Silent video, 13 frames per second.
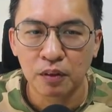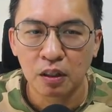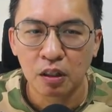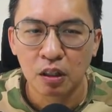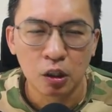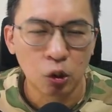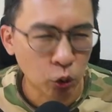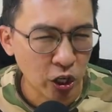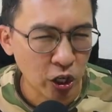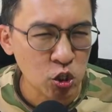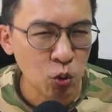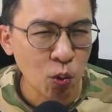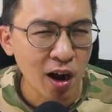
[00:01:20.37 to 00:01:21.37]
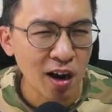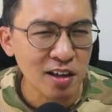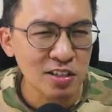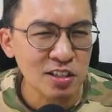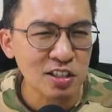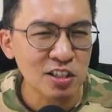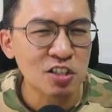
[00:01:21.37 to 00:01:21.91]
Location-wise,
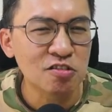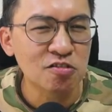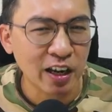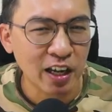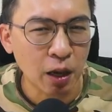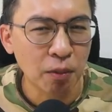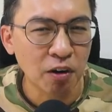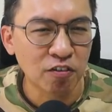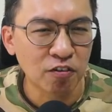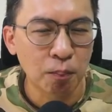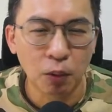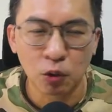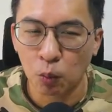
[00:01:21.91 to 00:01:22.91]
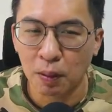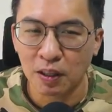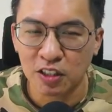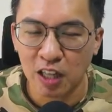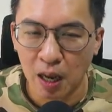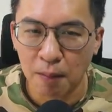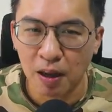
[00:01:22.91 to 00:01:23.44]
it's right above Potong Pasir
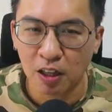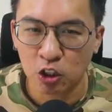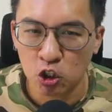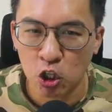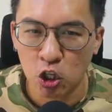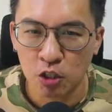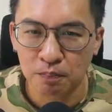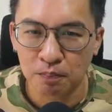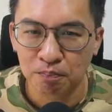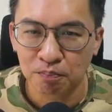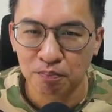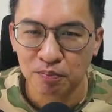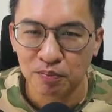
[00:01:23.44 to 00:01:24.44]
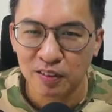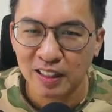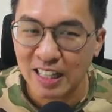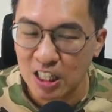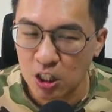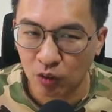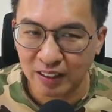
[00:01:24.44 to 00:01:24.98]
MRT station.
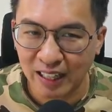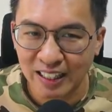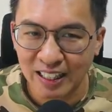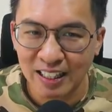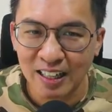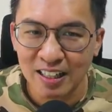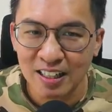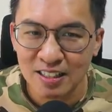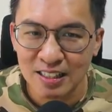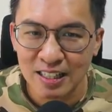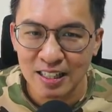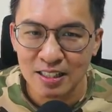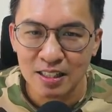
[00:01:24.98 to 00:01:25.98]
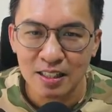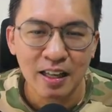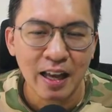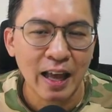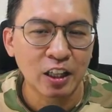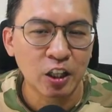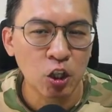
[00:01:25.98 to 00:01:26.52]
It's on 99 years lease
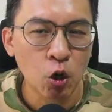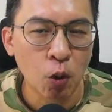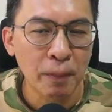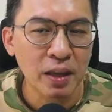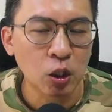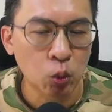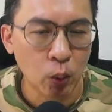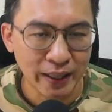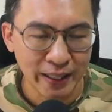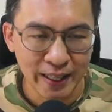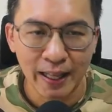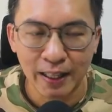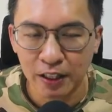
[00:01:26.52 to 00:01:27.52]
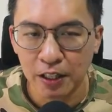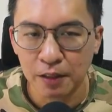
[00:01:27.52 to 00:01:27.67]
and TOP in 2018.